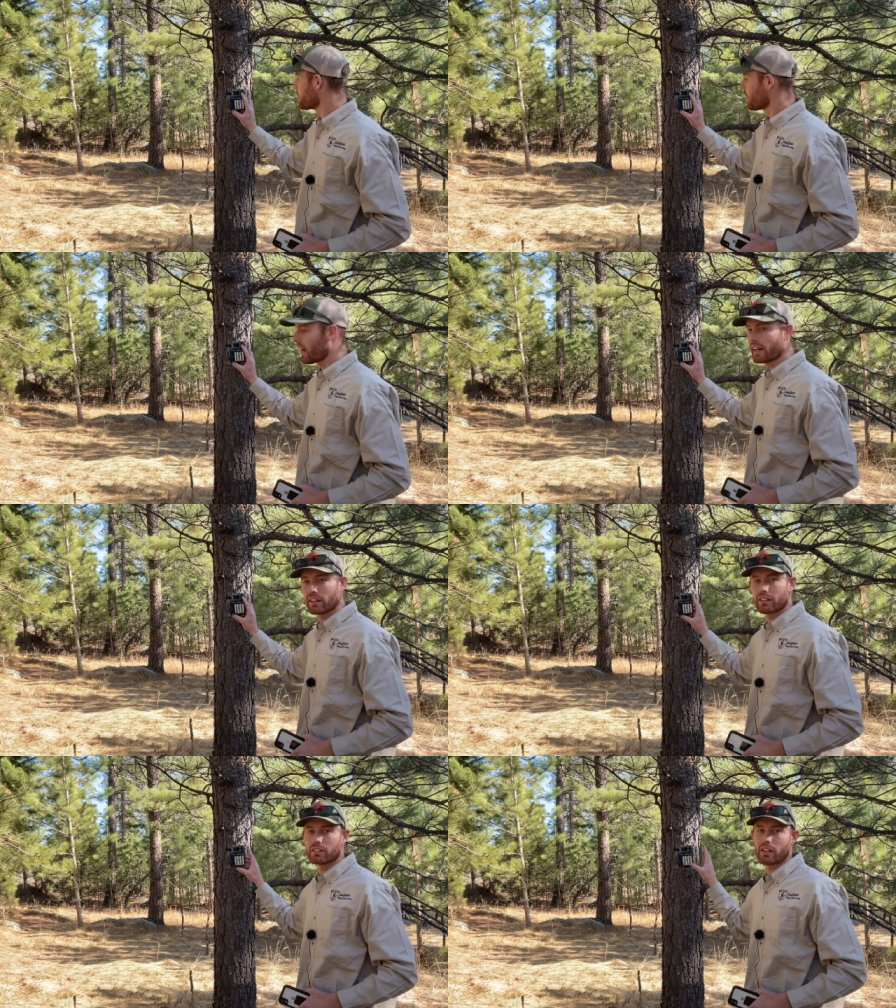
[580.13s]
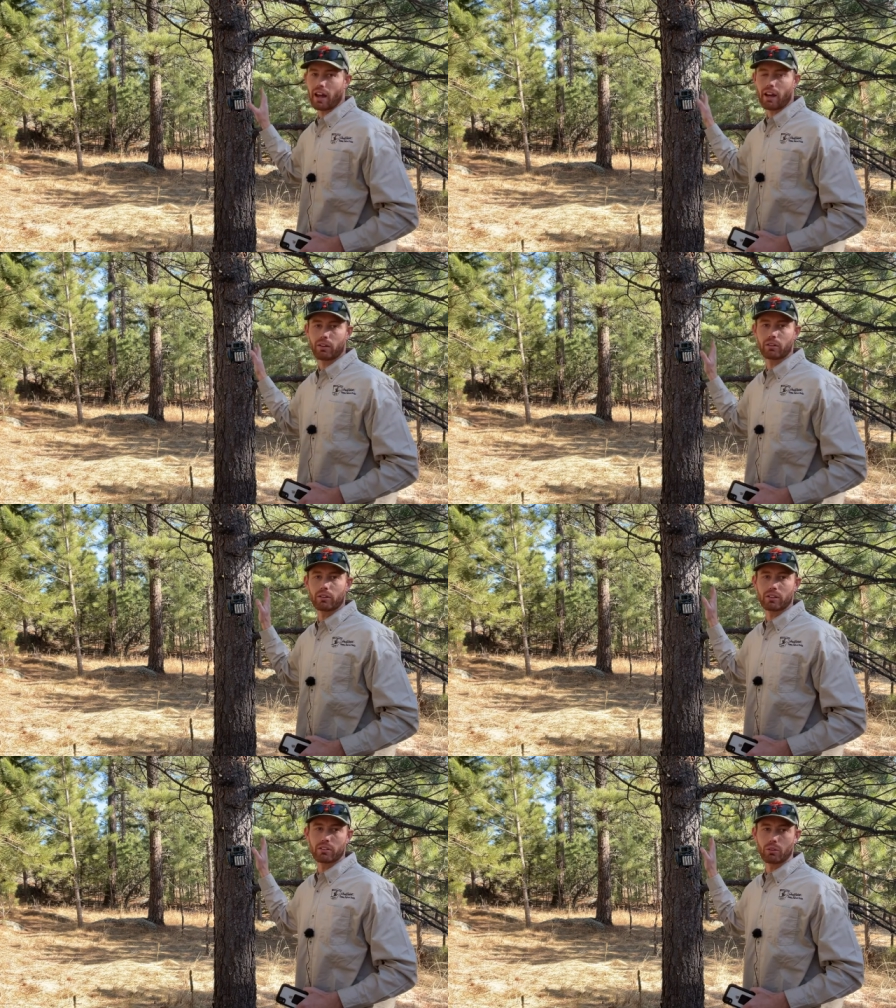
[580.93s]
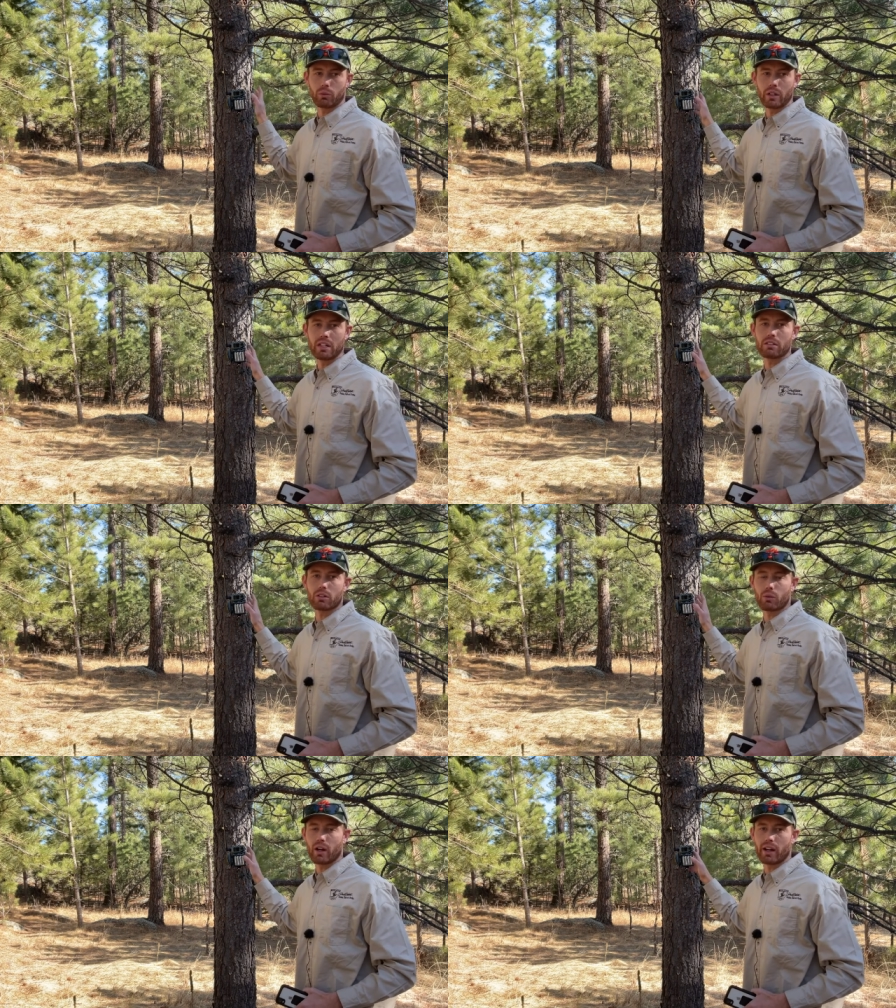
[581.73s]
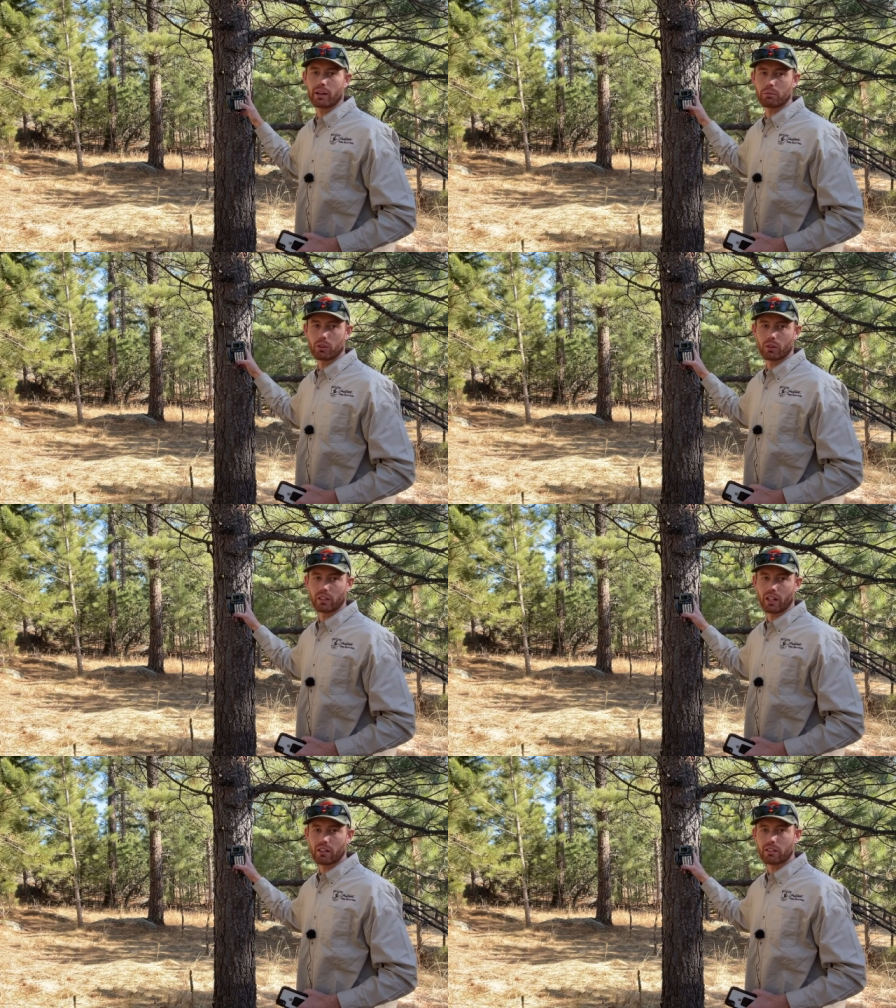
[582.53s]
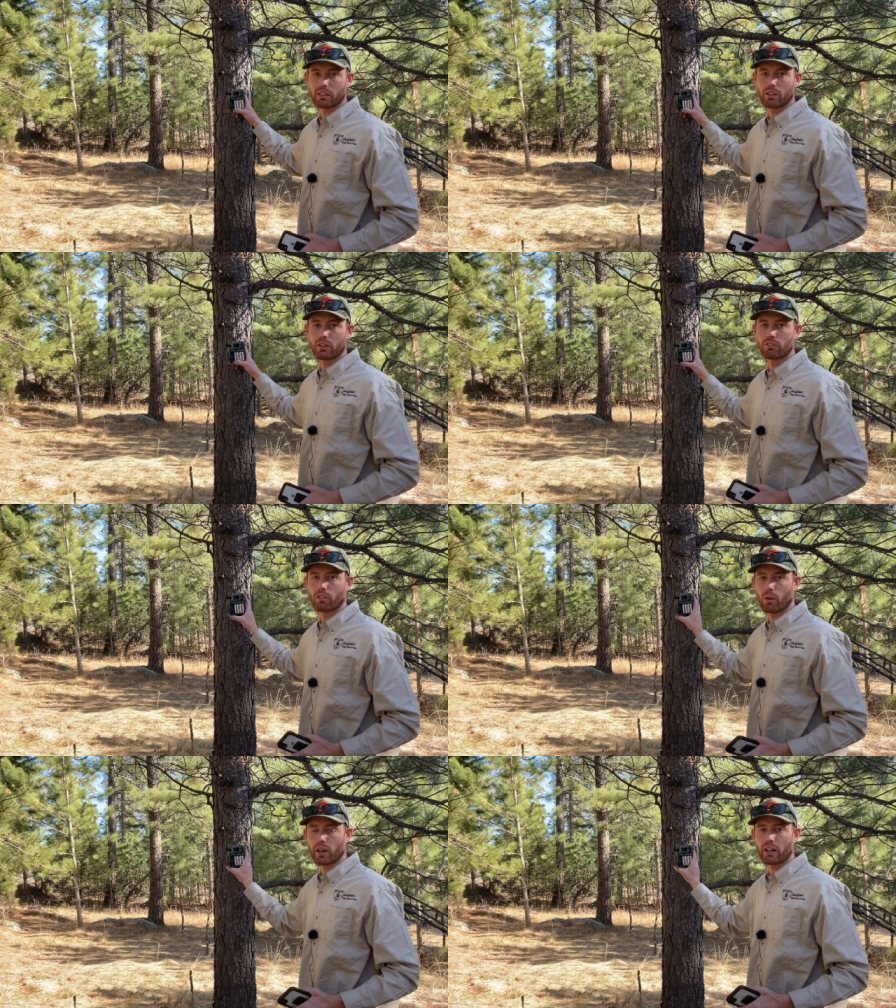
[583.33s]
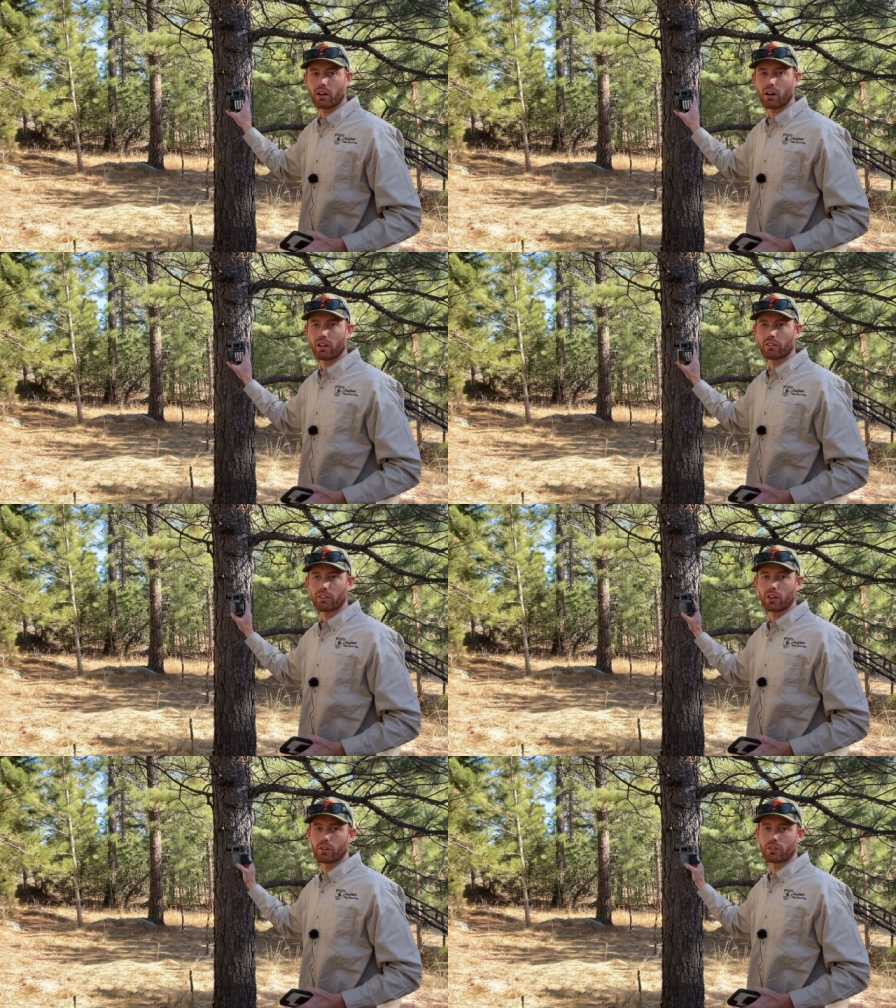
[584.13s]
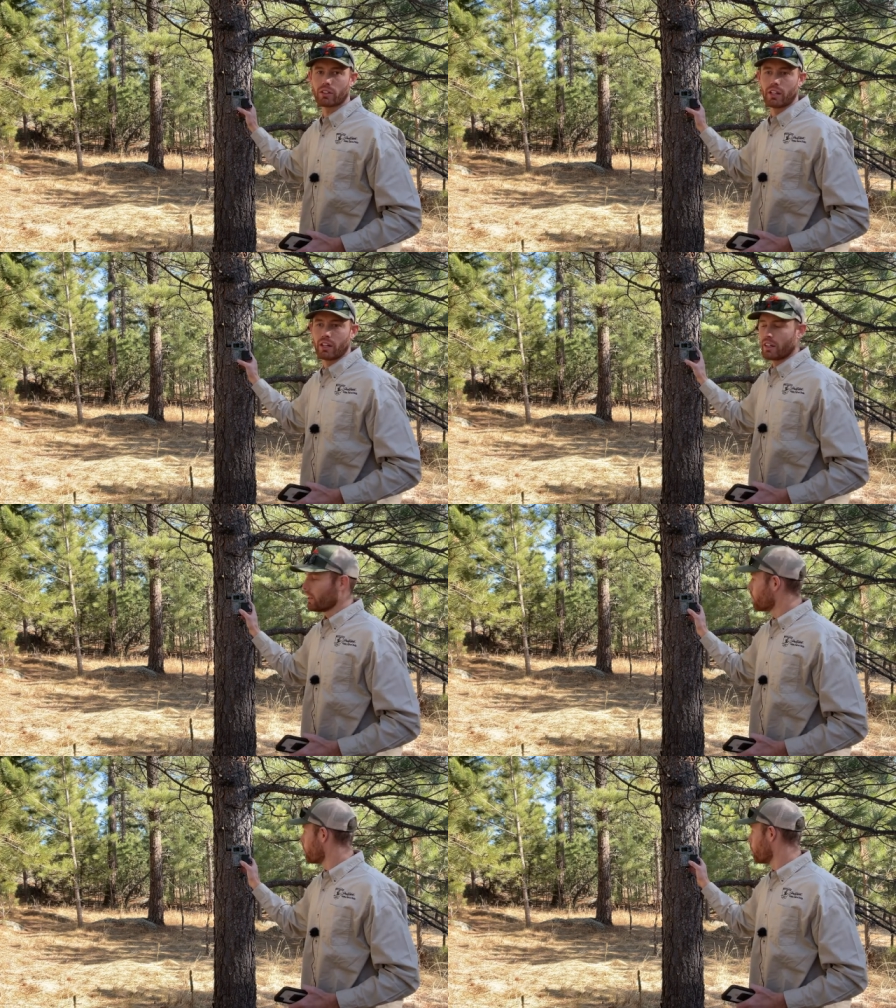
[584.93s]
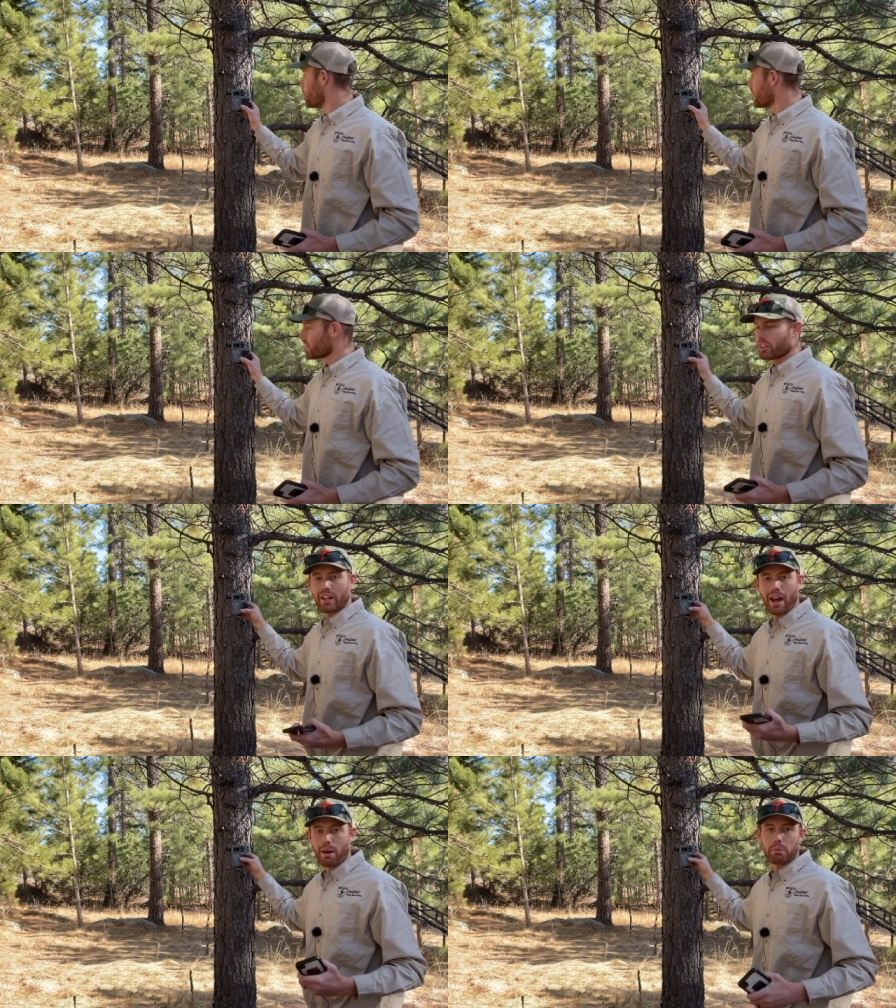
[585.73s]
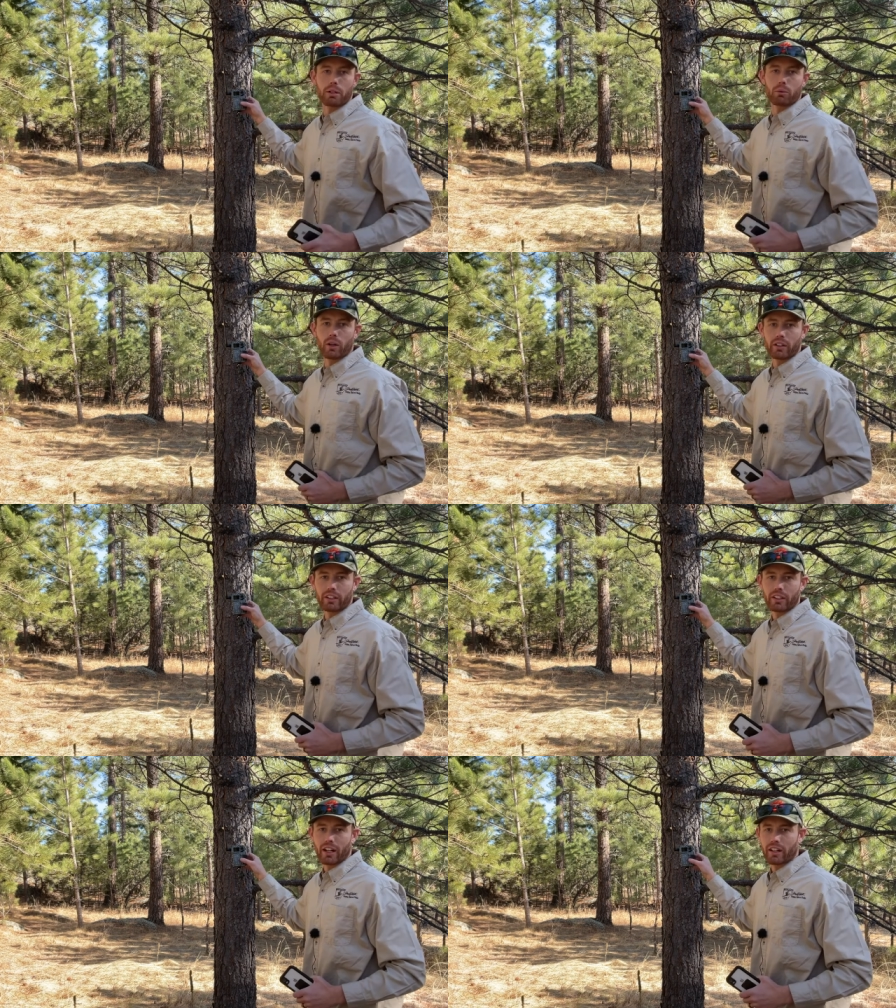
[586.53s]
higher is that is the reason why I'm doing that to avoid all of those what could happen while you're not